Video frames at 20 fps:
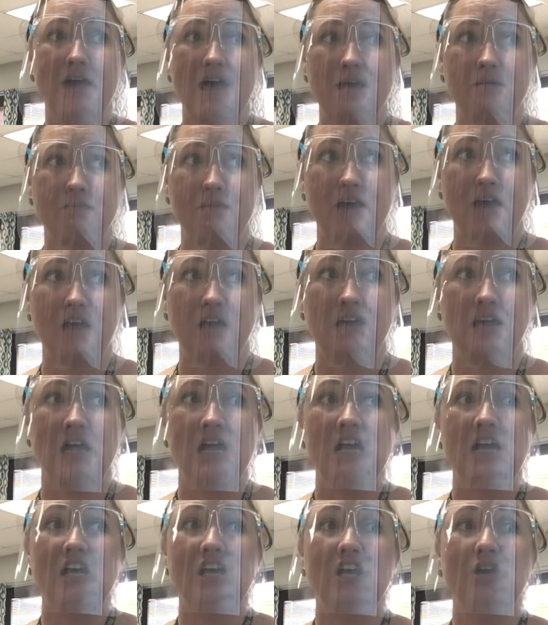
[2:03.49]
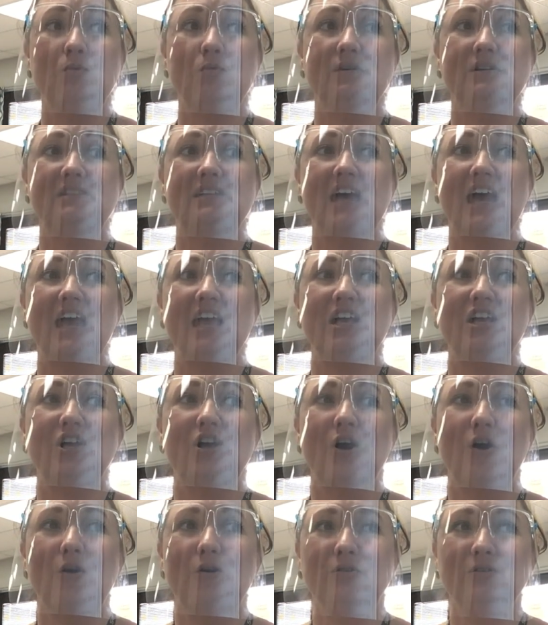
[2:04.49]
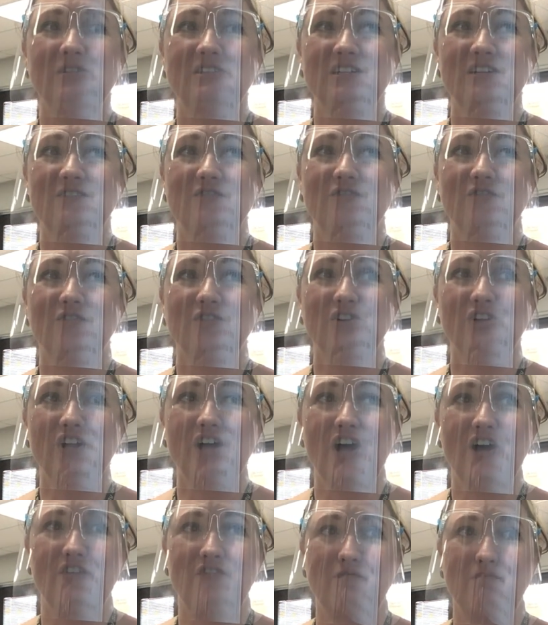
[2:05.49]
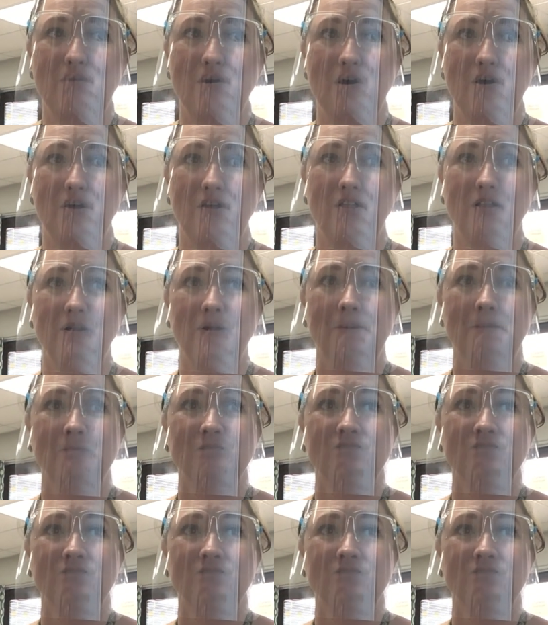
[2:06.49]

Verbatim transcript: backpack, he was a golden fluff ball.